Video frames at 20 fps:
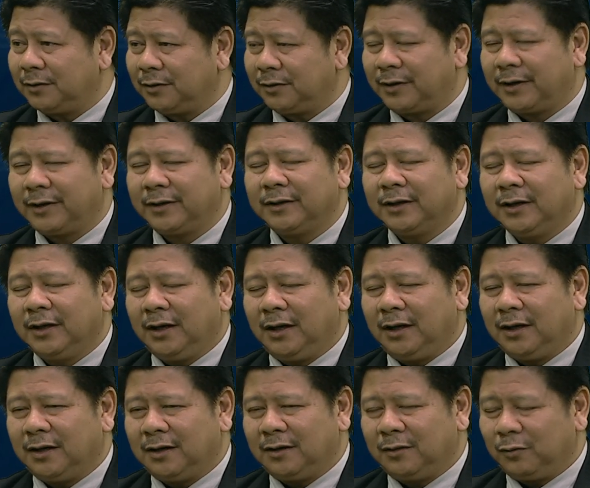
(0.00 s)
All right.
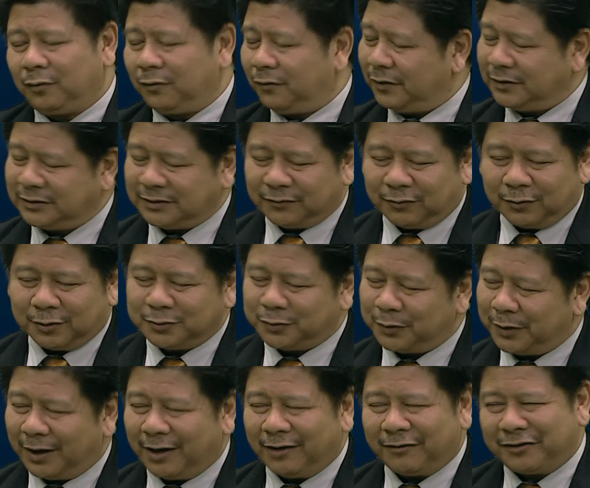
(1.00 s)
First and
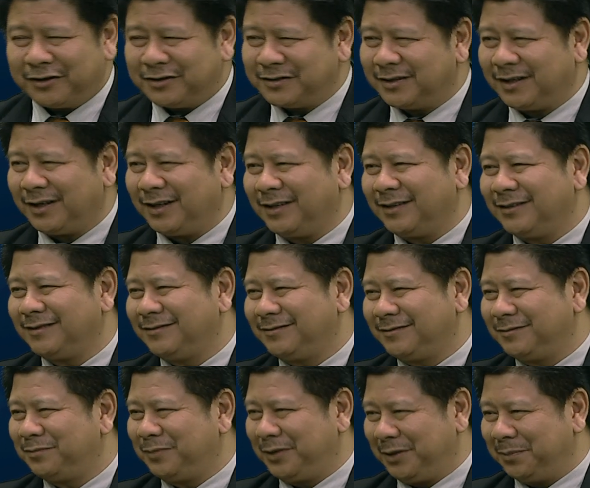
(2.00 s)
foremost, we are resilient
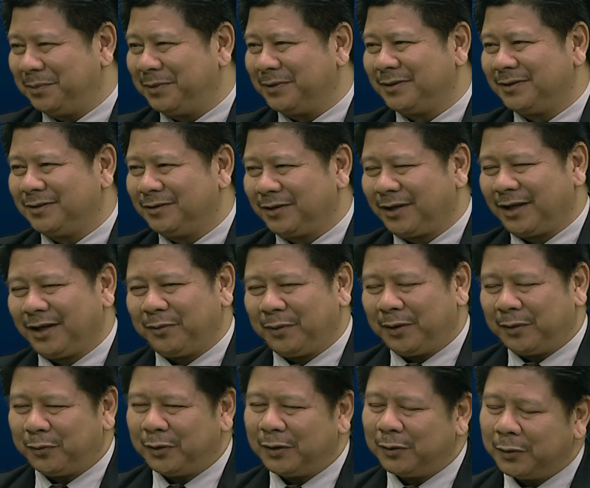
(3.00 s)
people. Okay,
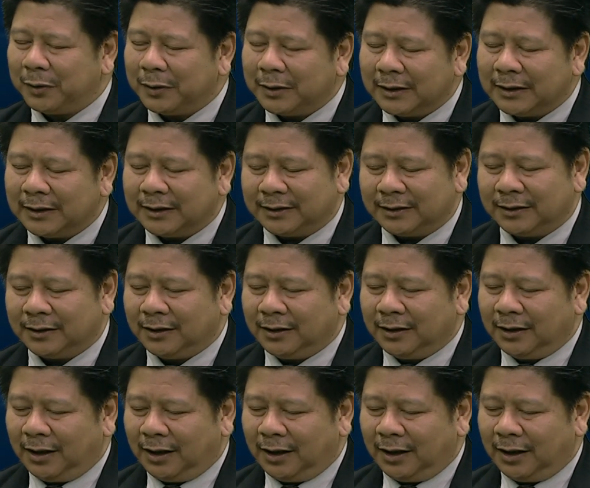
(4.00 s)
when we will learn.